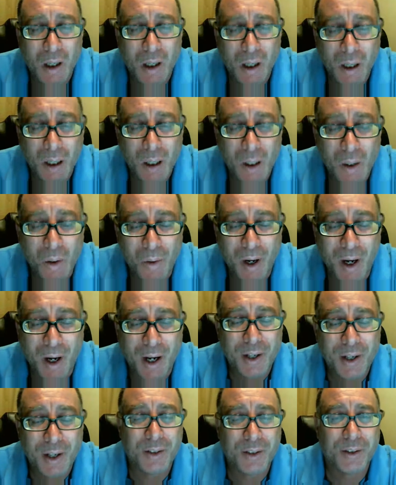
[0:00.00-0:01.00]
Hello
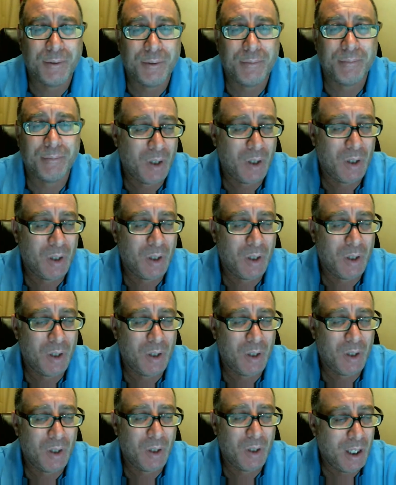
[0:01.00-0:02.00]
guys,
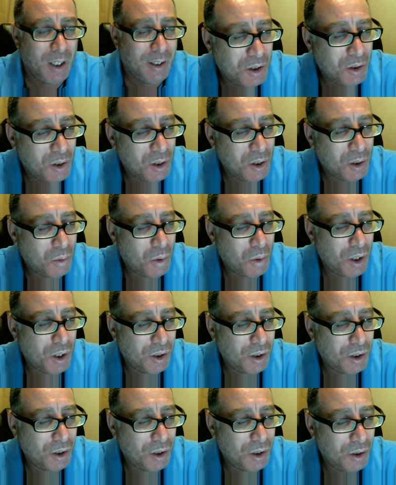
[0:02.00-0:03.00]
now there is another
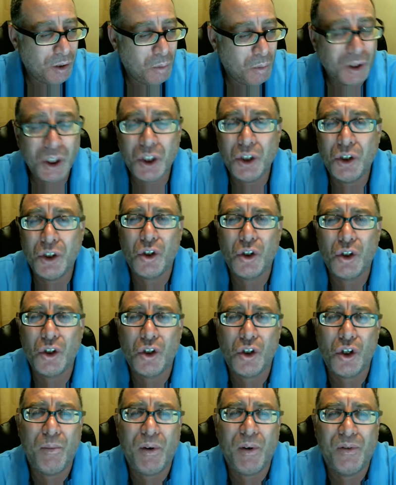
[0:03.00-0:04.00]
question. What is the
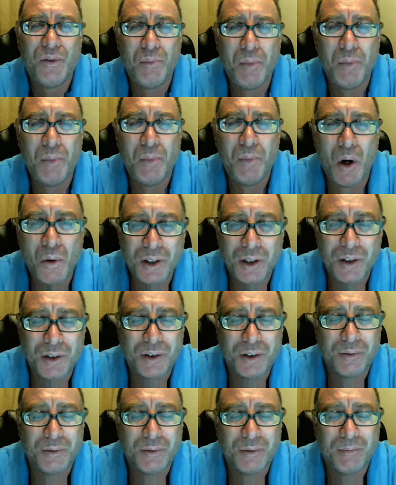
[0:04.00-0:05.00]
job of
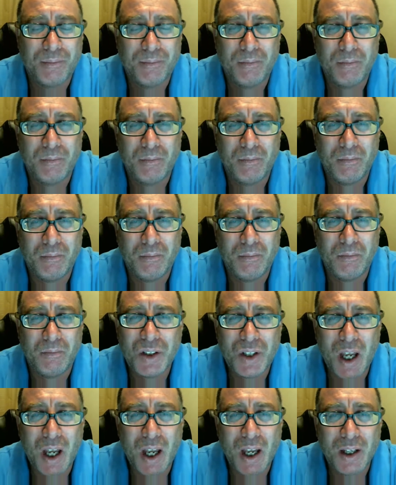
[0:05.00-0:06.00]
brokers? They
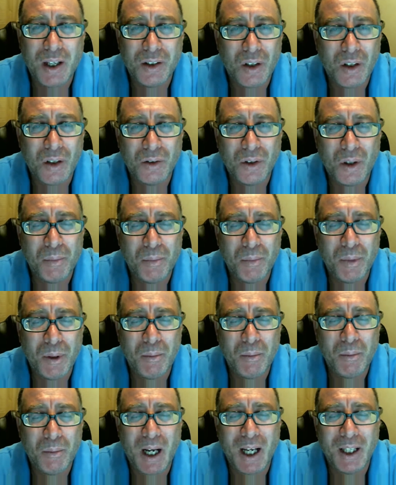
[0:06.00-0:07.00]
say, some people
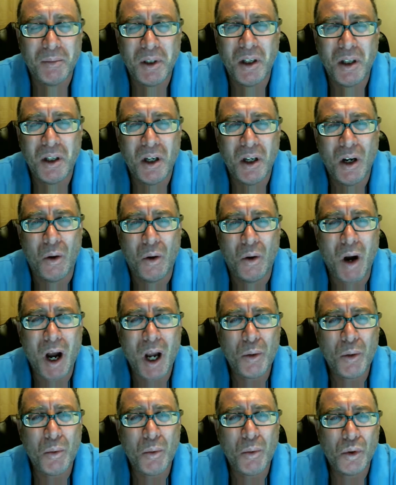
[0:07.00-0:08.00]
ask me why
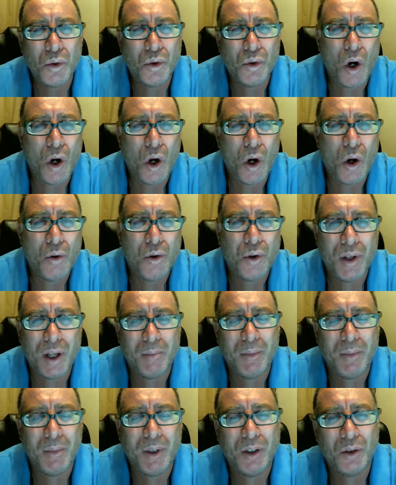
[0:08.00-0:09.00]
we should go through them
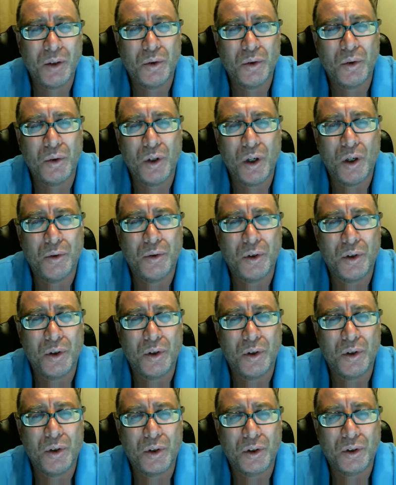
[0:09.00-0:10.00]
in order to go to the
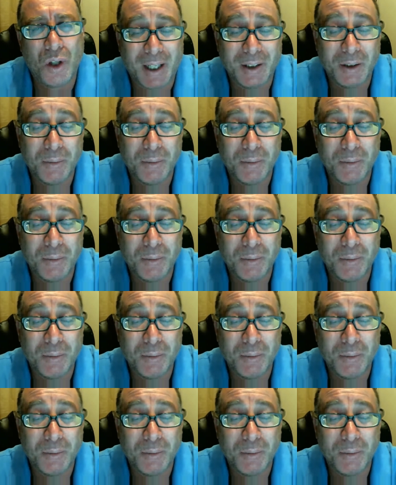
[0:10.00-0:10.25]
stock market.